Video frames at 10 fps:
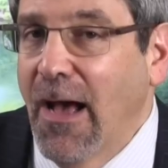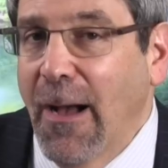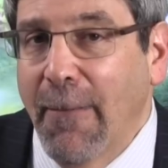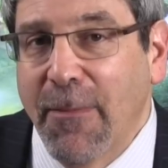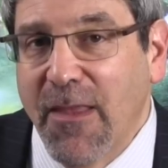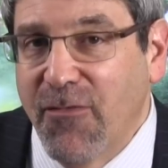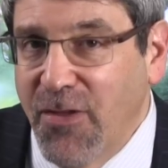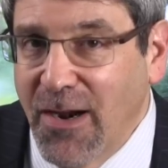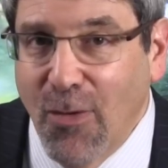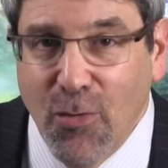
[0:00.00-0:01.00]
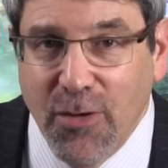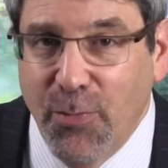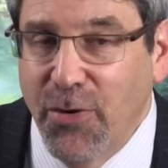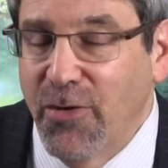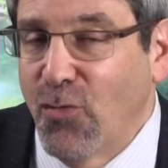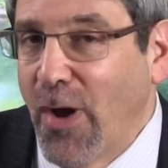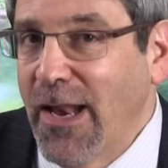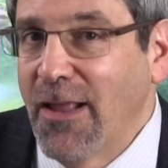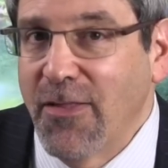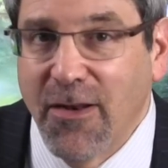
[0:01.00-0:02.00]
Um, if they're not willing to put it in
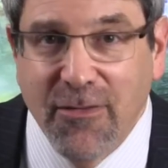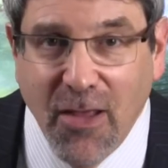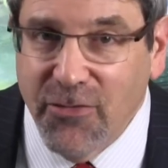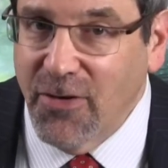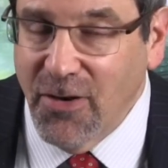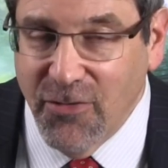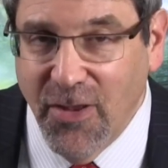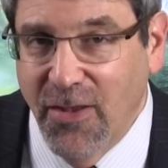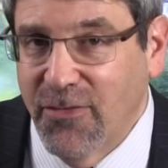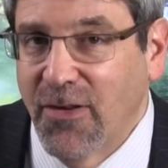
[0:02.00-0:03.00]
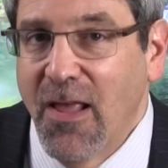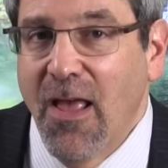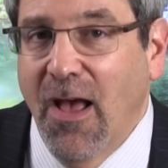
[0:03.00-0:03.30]
writing, then it doesn't exist.